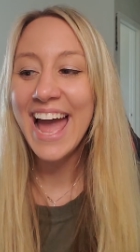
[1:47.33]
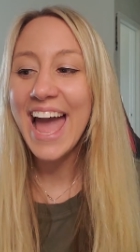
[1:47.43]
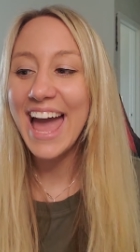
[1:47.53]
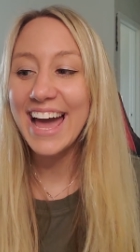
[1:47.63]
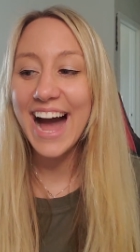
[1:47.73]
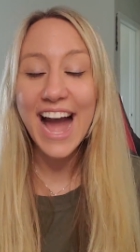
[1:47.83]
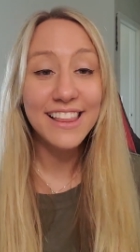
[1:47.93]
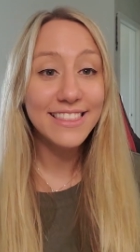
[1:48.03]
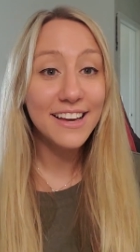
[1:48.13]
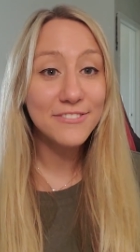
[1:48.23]
And
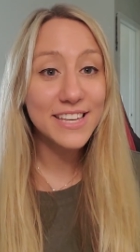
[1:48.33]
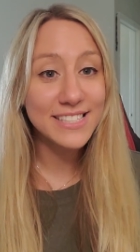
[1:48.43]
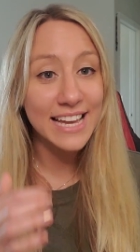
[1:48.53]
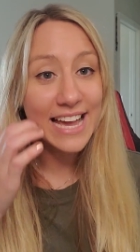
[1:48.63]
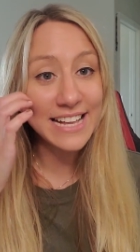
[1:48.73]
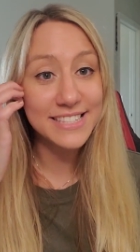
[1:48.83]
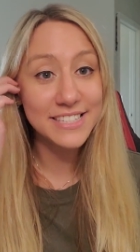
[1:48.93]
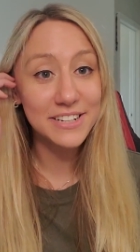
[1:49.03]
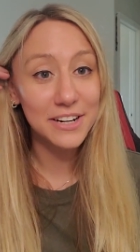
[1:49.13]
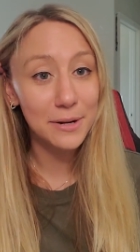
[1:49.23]
I love this
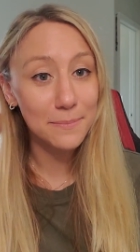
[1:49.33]
answer